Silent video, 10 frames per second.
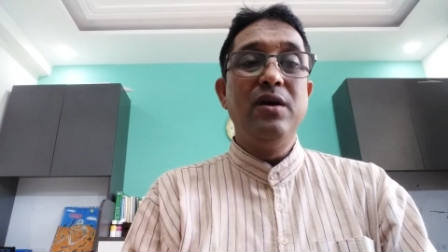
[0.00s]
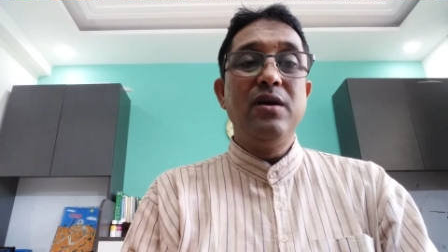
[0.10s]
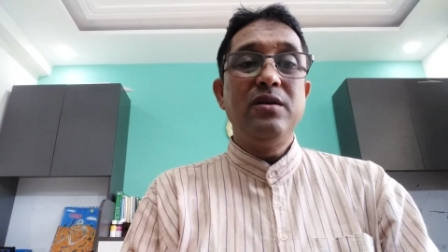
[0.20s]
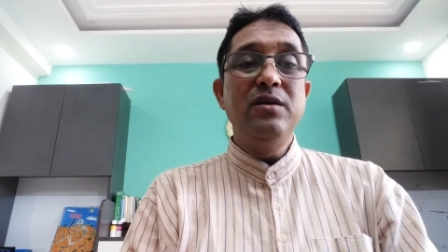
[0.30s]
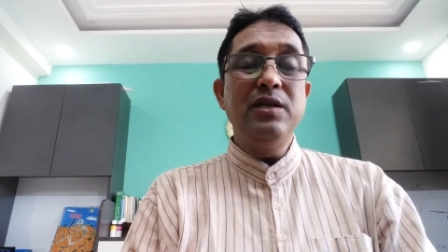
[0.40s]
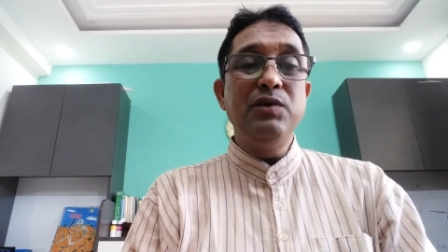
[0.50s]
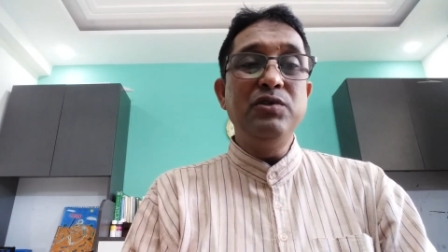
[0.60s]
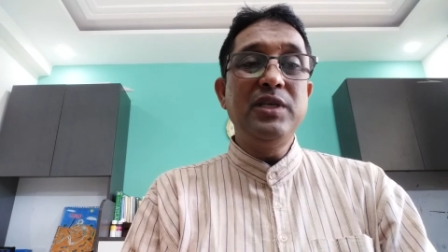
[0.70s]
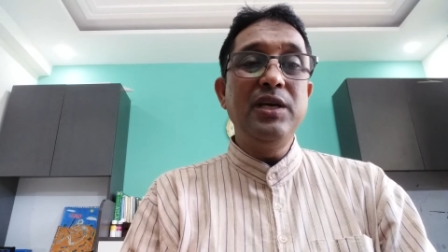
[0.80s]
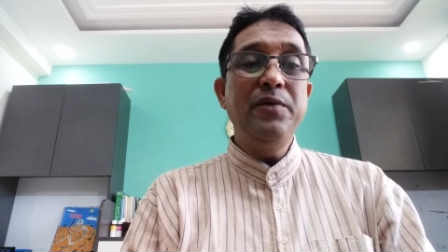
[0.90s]
Here you
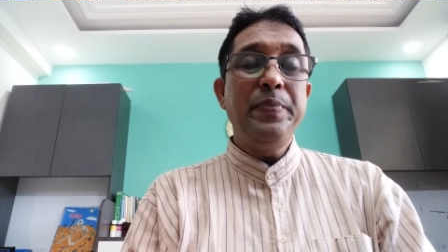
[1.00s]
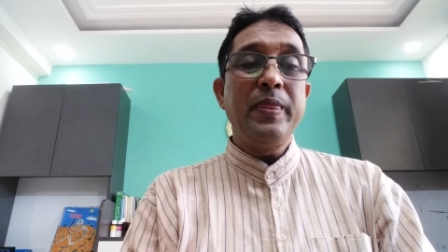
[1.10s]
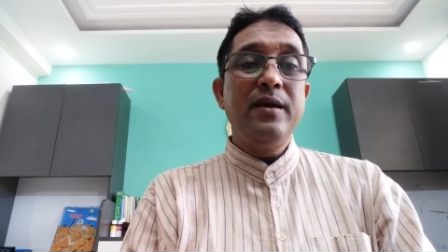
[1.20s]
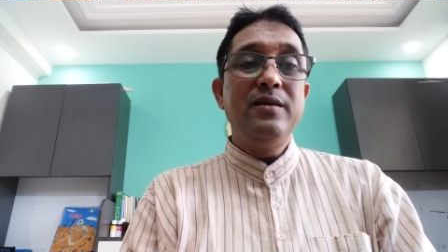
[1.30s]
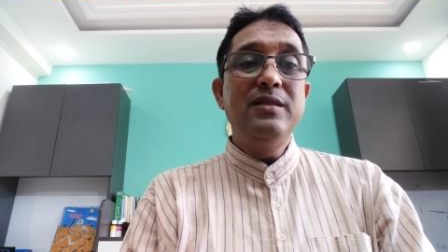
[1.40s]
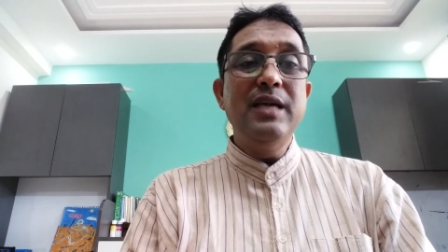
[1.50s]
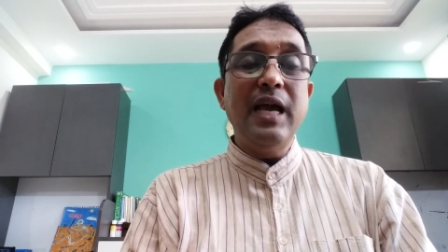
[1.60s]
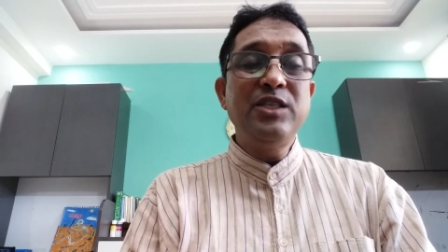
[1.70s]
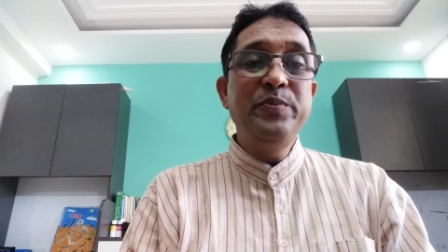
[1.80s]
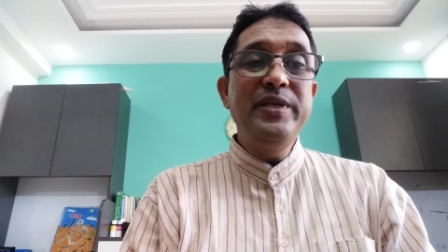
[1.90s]
see the
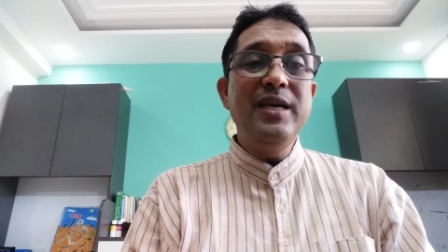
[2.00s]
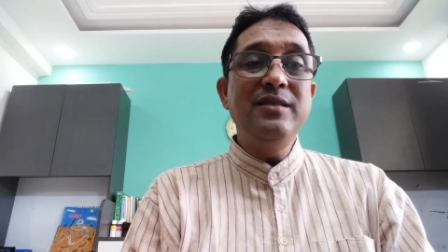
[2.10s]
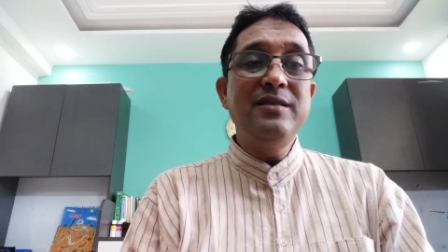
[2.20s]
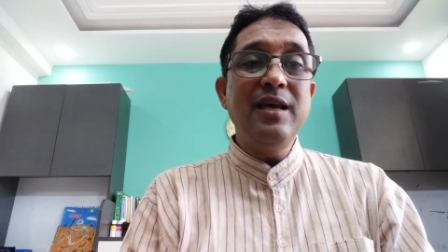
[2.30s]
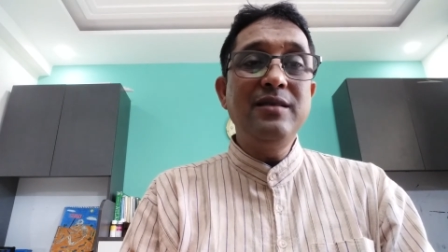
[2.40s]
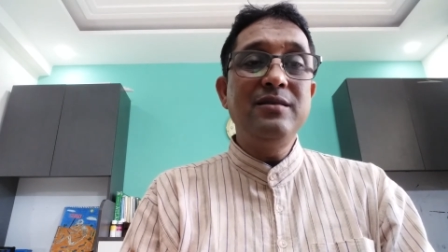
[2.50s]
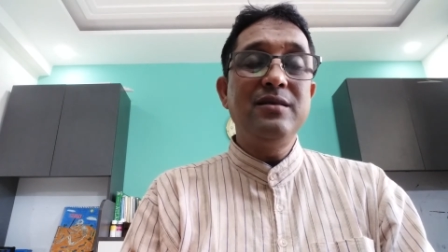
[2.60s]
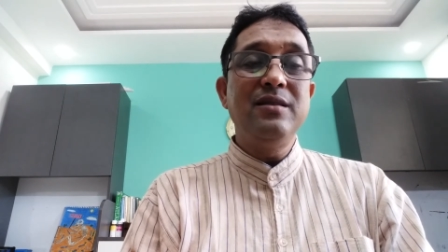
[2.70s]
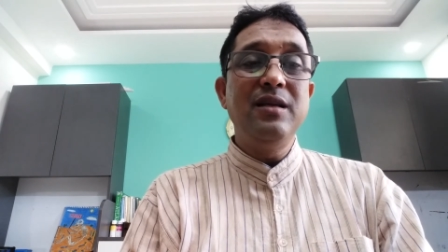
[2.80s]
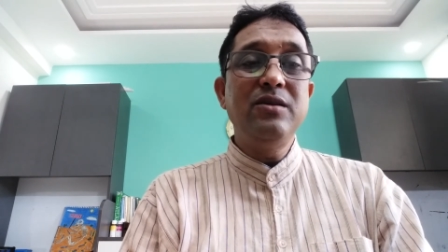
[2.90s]
experiences,
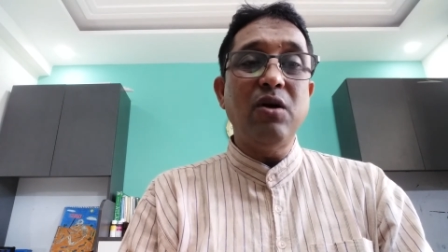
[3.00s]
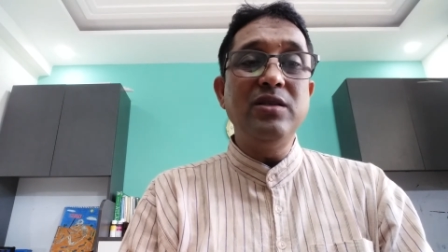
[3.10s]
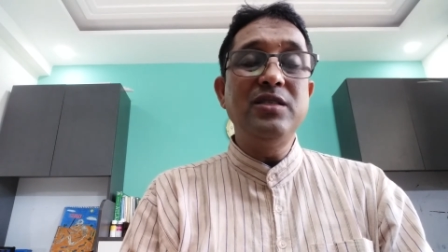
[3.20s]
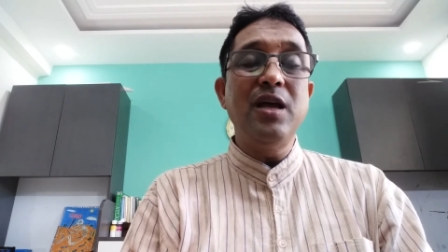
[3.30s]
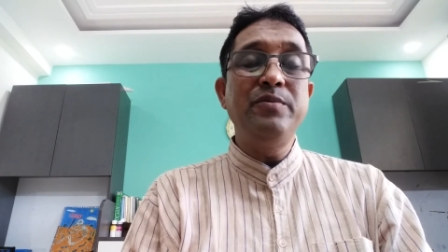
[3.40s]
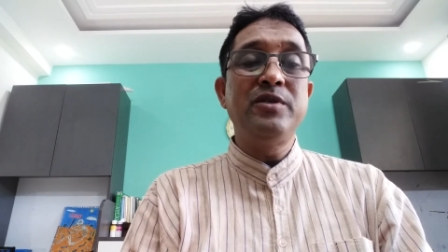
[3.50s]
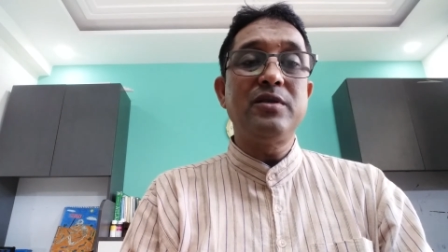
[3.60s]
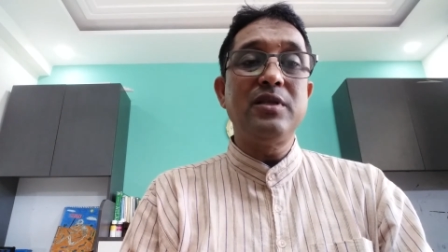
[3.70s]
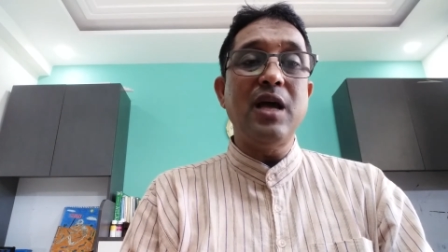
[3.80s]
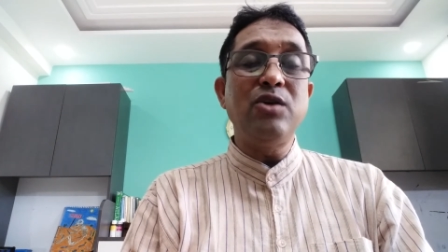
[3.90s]
the
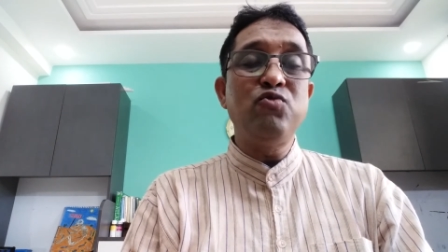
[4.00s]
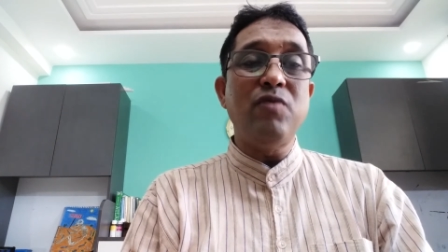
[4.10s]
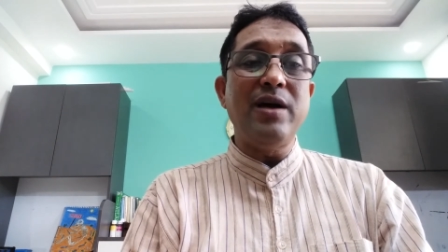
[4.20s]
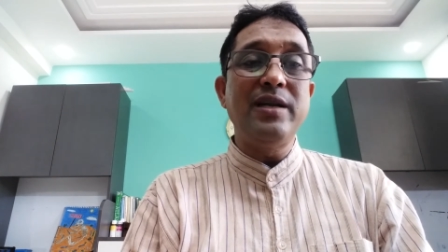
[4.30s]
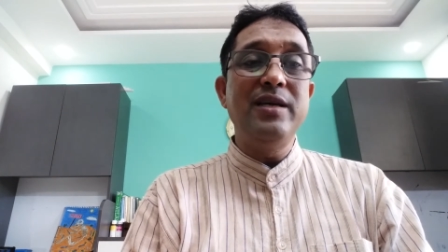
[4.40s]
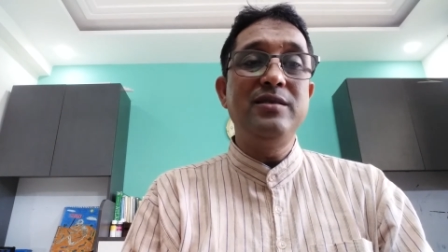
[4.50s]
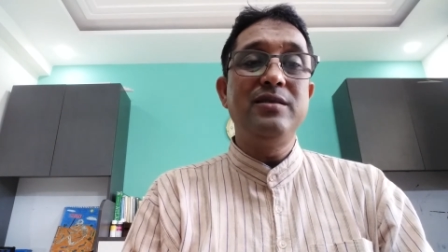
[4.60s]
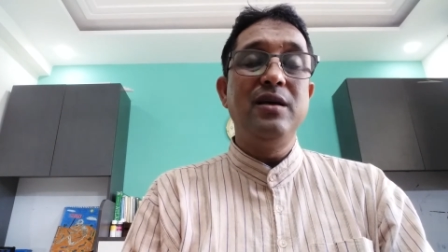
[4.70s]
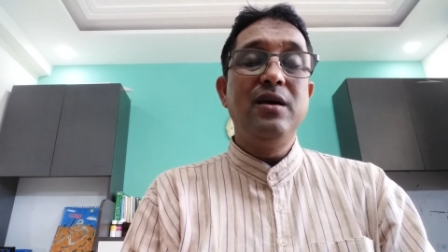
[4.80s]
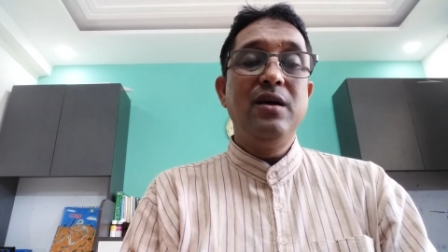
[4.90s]
concept that one
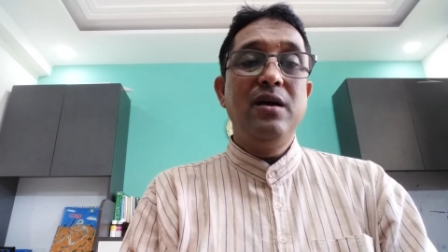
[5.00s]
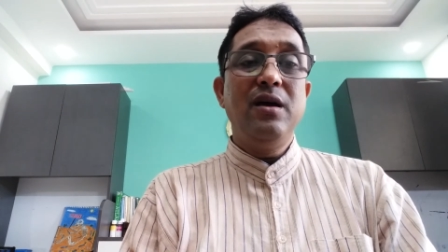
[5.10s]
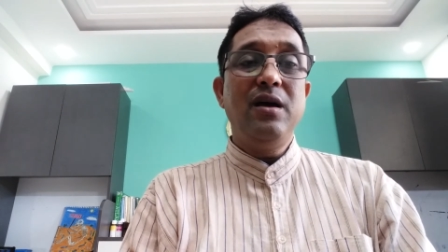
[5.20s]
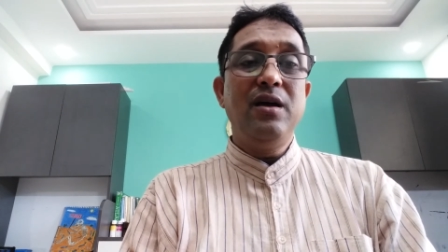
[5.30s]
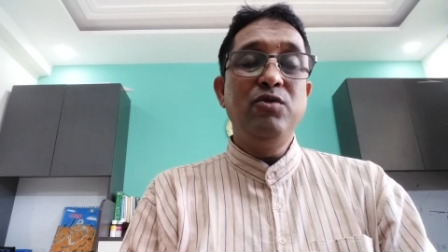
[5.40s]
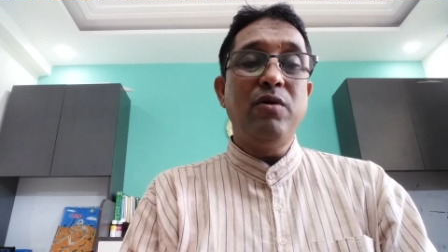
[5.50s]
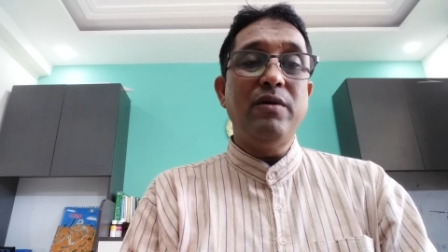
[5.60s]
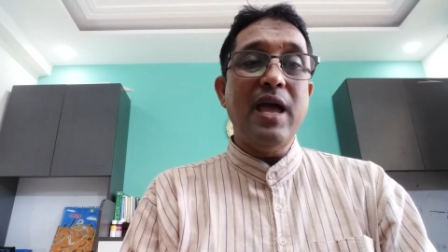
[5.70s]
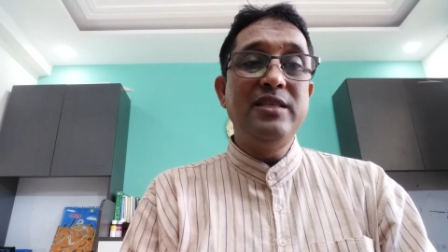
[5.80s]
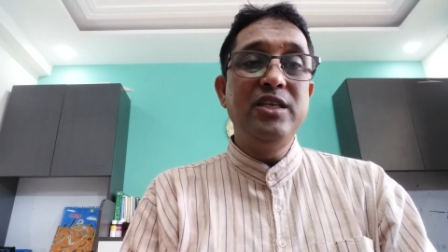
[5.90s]
has
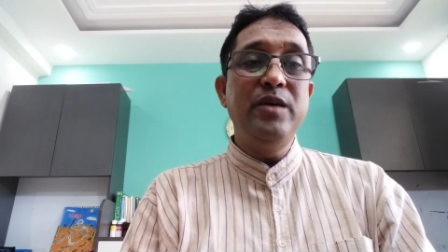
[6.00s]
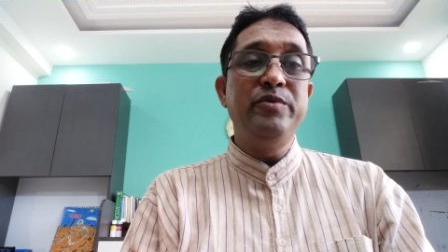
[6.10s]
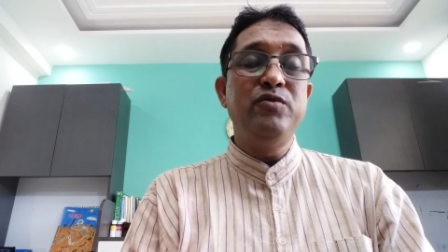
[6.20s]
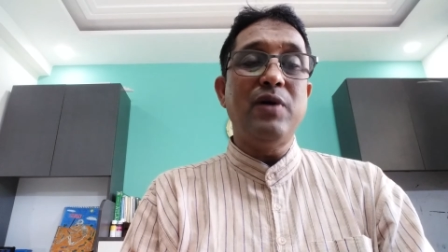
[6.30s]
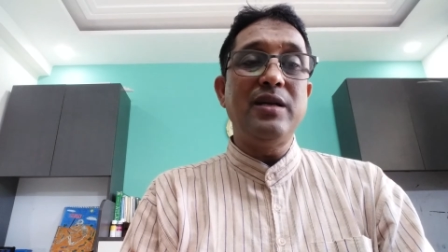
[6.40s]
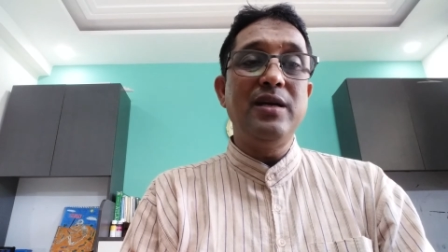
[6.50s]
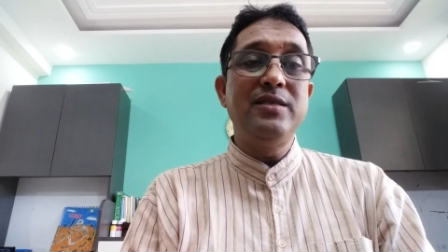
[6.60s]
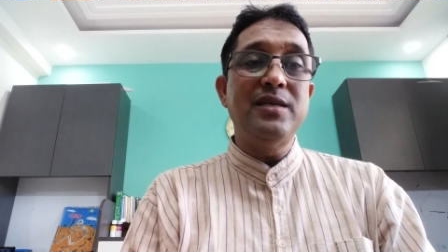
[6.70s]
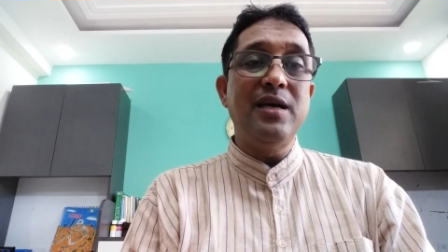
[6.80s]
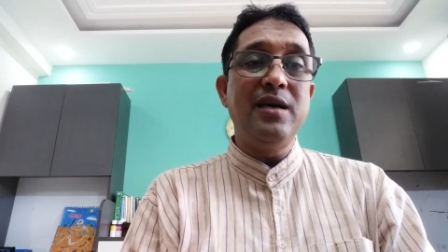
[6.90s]
achieved, one has